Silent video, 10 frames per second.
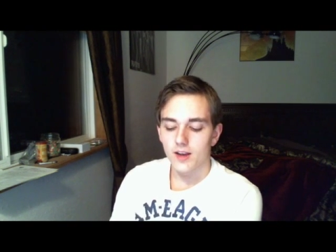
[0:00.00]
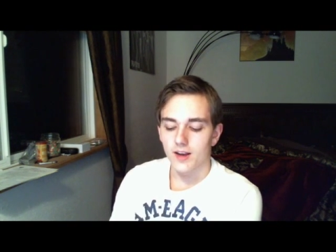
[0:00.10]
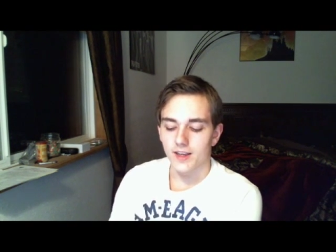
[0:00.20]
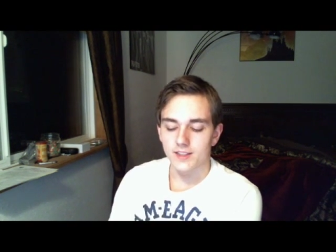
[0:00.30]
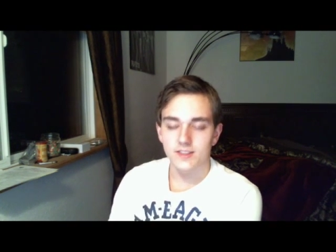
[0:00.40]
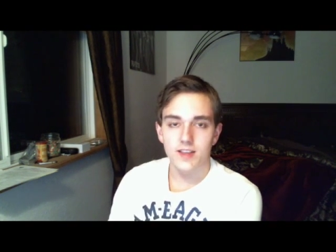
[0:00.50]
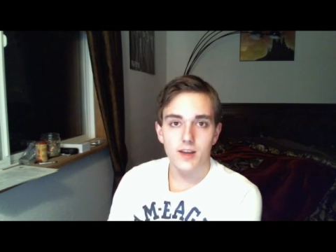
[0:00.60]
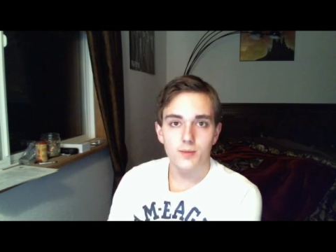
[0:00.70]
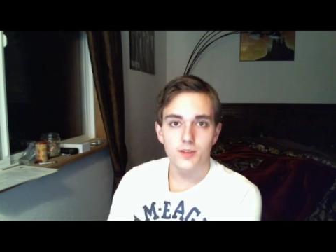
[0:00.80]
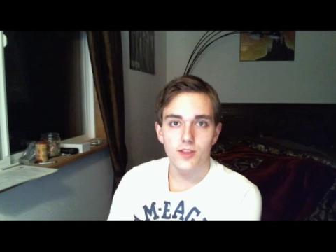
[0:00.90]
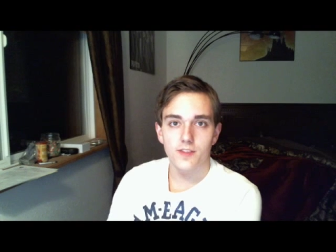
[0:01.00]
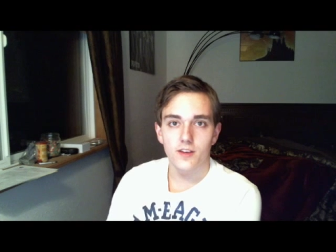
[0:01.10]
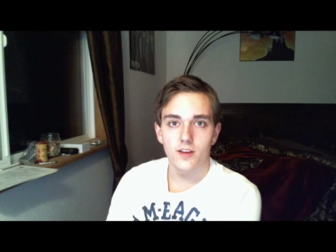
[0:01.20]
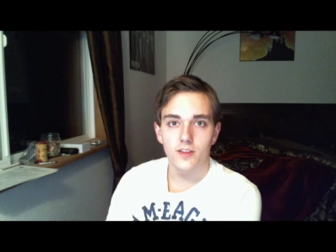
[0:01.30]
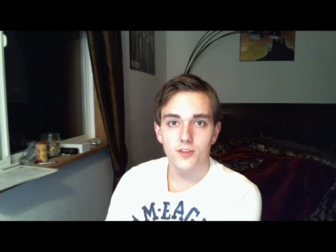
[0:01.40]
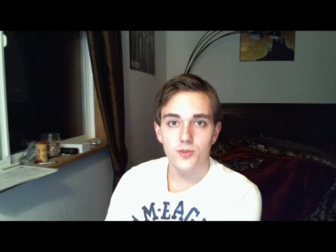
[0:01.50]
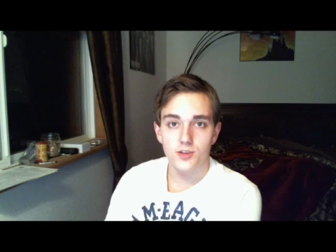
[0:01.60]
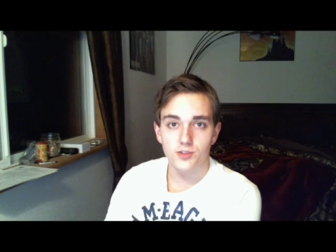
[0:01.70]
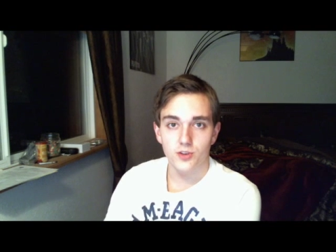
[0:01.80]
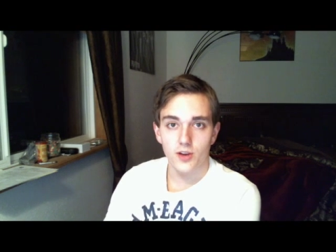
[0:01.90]
It's set up so that the
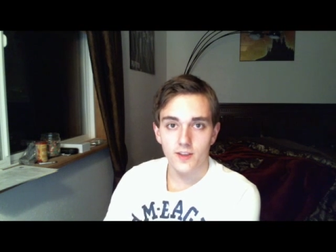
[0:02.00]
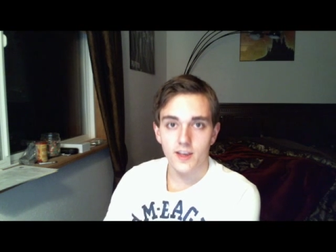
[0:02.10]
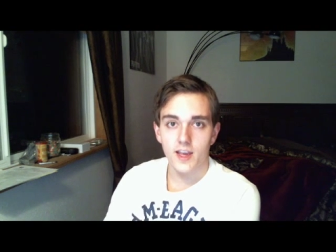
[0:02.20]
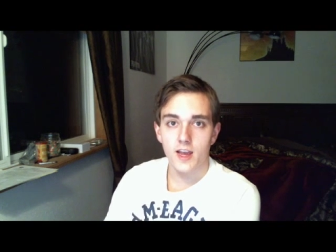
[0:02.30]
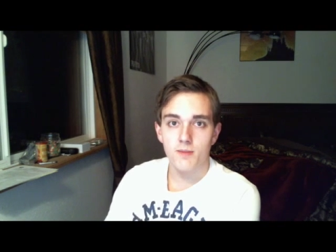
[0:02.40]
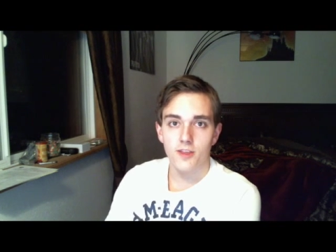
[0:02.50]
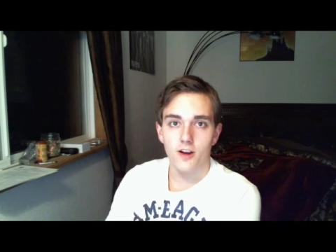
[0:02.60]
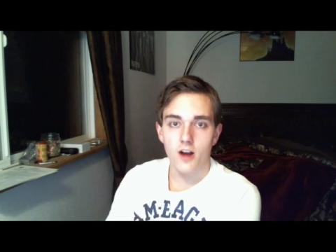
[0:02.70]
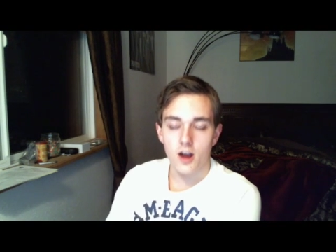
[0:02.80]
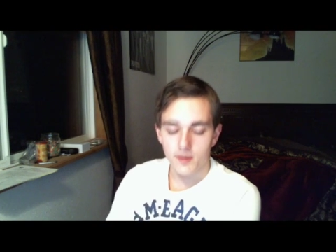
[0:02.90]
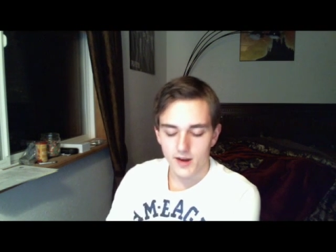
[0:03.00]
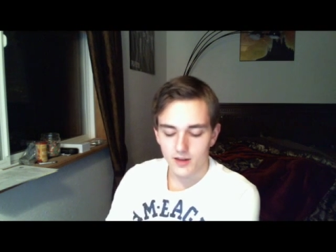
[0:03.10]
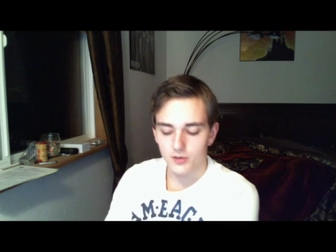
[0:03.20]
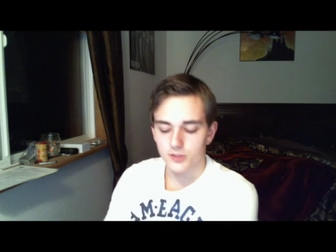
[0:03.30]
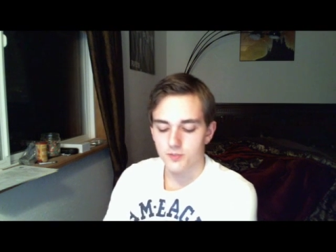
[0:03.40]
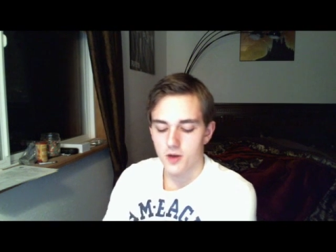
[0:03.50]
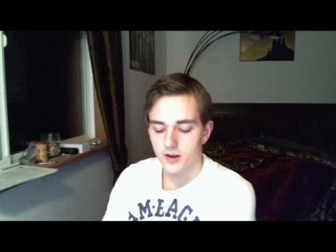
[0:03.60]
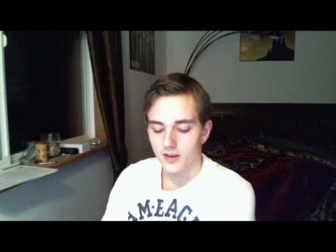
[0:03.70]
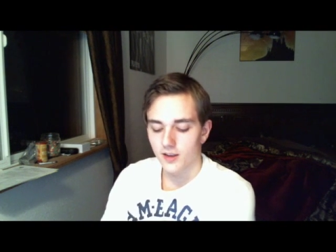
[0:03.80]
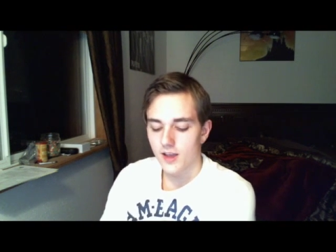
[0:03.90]
treasures are in the game, they're automatically
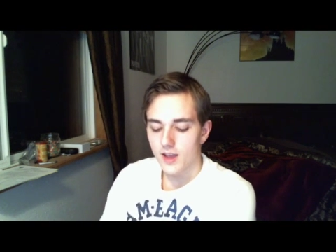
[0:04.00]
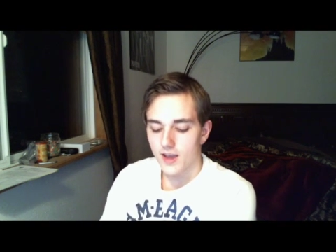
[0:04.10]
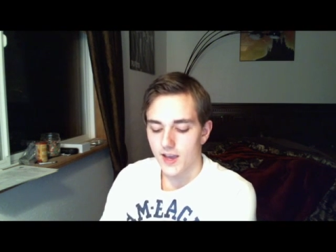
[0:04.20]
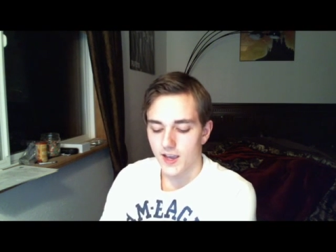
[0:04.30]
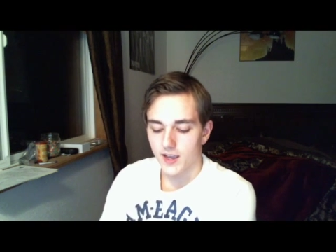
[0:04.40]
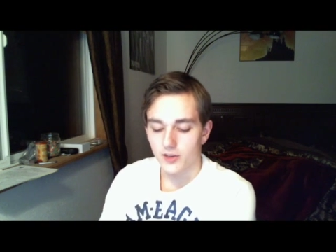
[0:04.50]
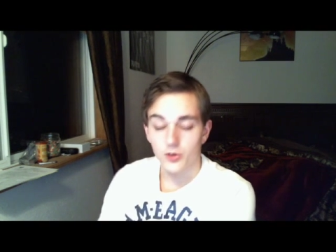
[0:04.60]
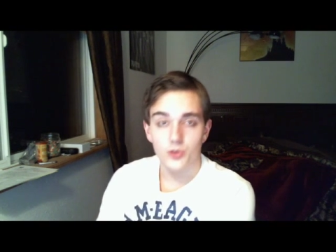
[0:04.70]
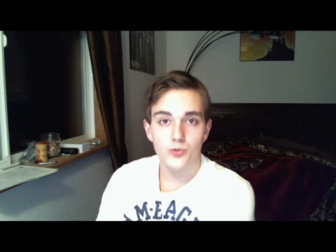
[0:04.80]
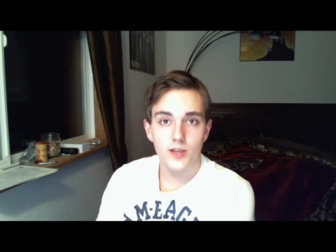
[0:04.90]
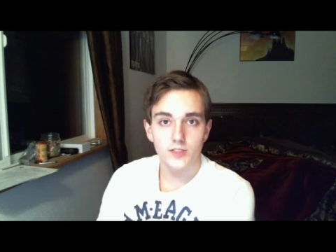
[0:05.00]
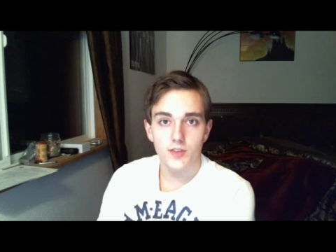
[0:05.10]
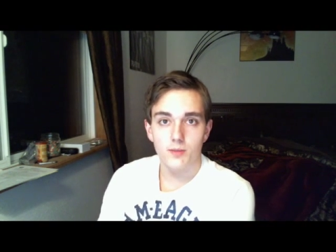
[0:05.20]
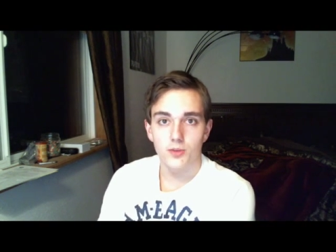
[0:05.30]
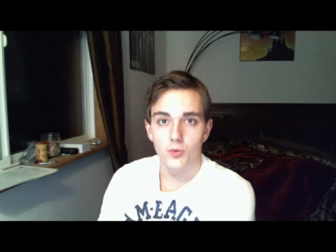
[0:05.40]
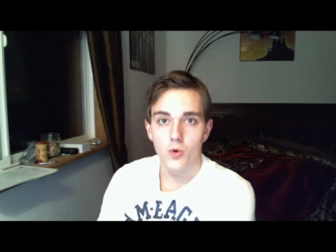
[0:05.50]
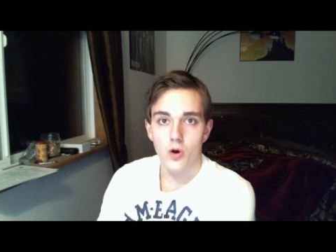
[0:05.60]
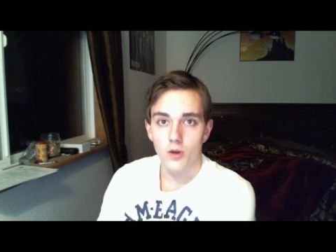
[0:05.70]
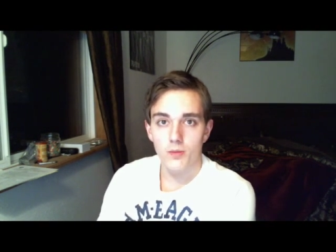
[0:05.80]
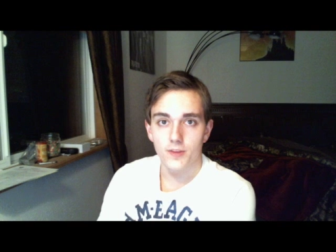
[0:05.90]
respawning, and you can transfer them through
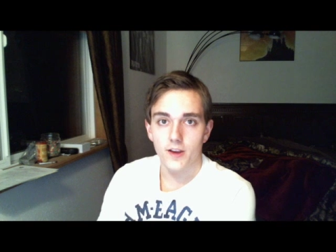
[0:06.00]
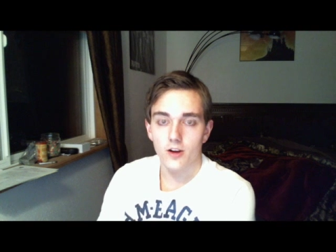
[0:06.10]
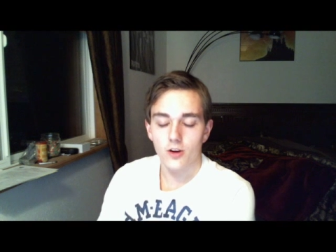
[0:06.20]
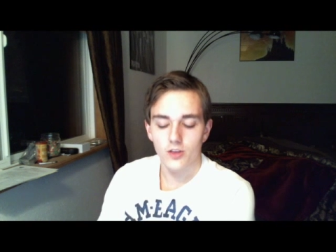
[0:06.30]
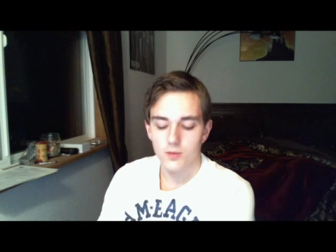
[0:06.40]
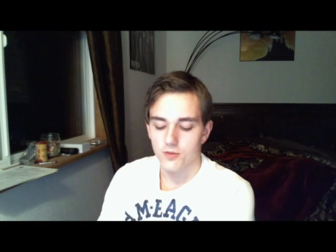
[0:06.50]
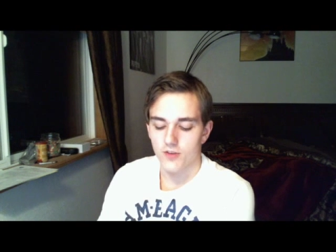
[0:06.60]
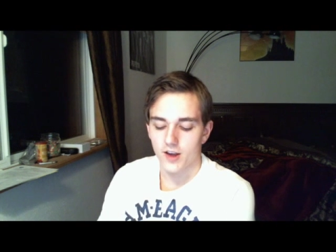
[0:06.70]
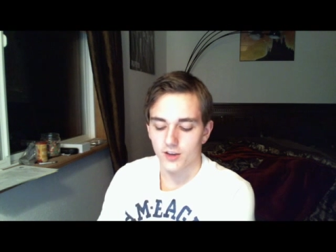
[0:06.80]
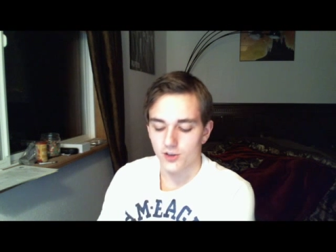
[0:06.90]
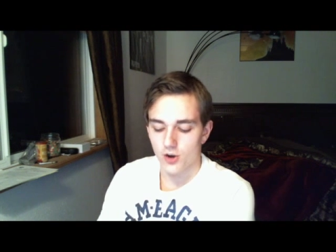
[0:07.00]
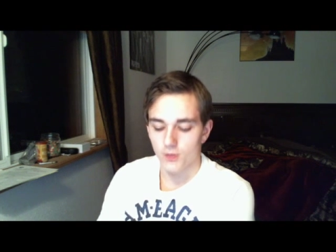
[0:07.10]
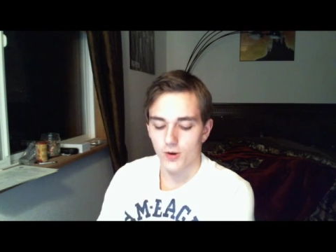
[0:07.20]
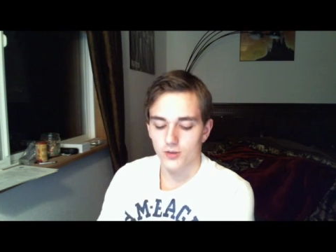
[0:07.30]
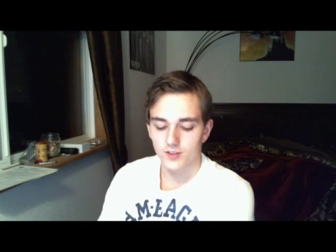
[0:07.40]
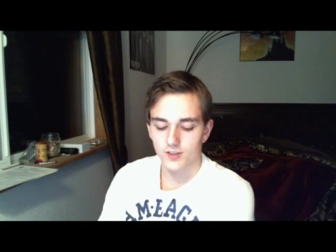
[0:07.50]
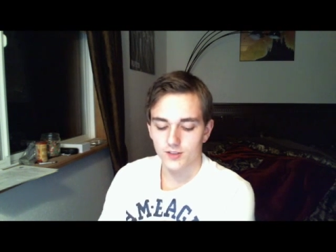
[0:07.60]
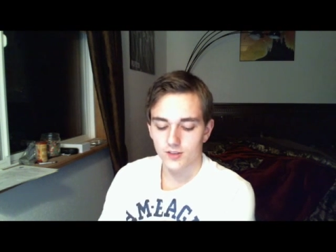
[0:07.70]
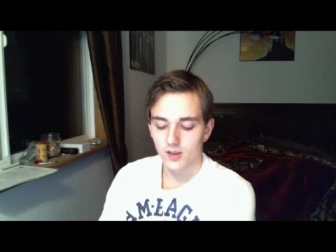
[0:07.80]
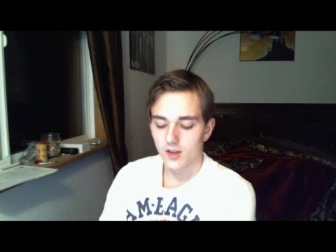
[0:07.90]
war, but they are currently providing no
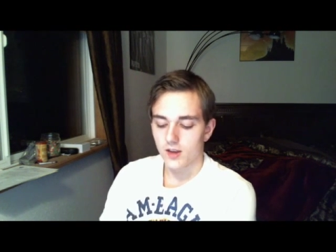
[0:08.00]
bonuses.